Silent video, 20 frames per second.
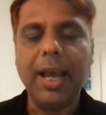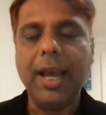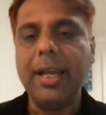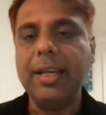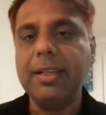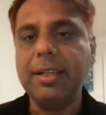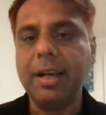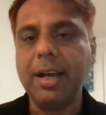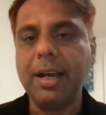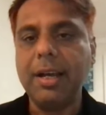
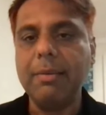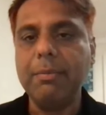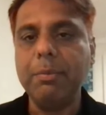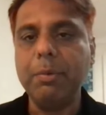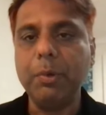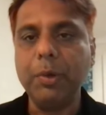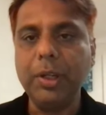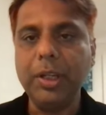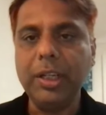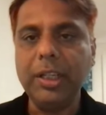and
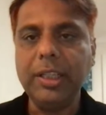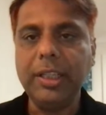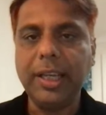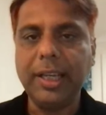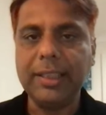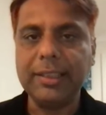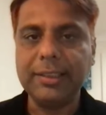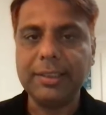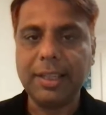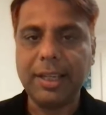I'm really
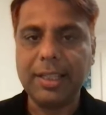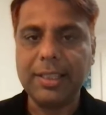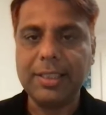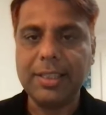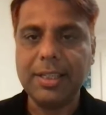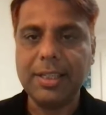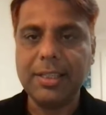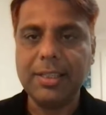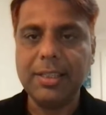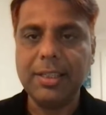
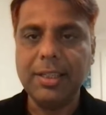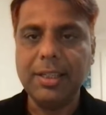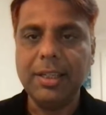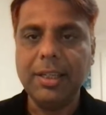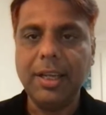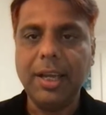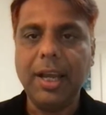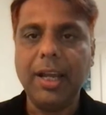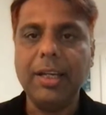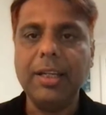excited
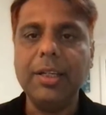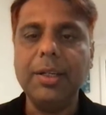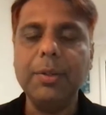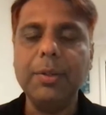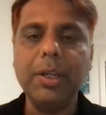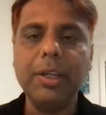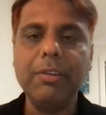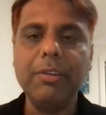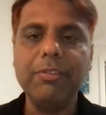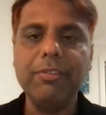and
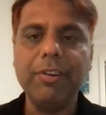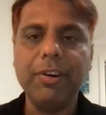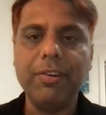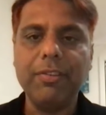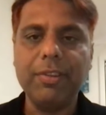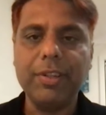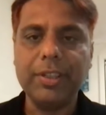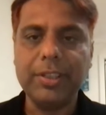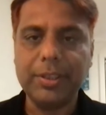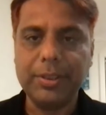looking
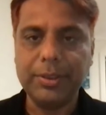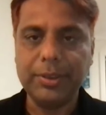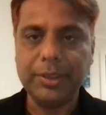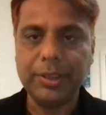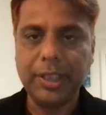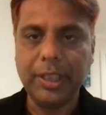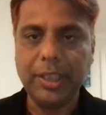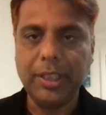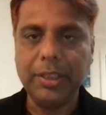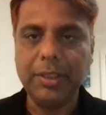forward to
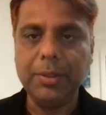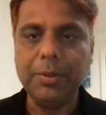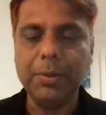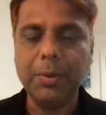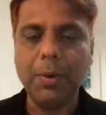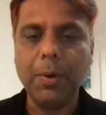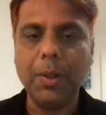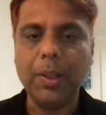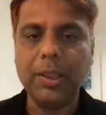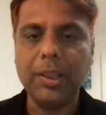seeing
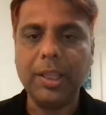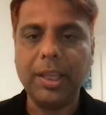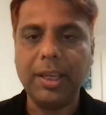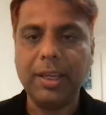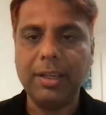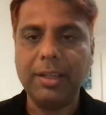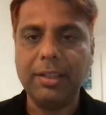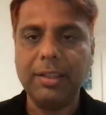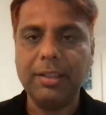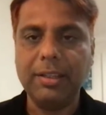you all
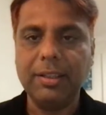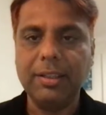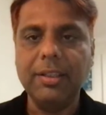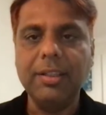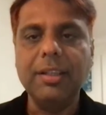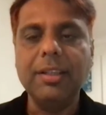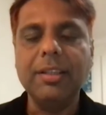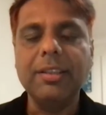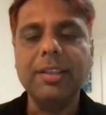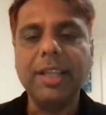there.
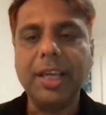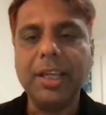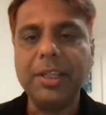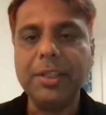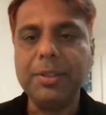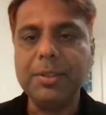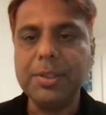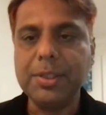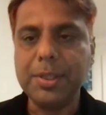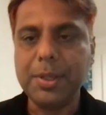
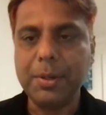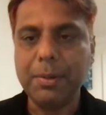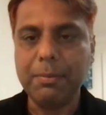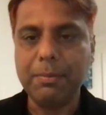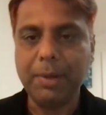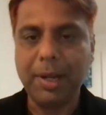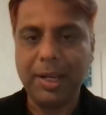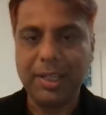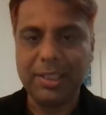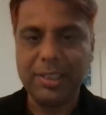Thank you so
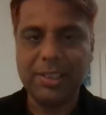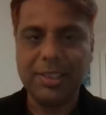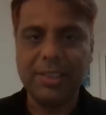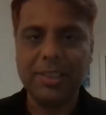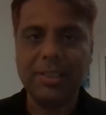much.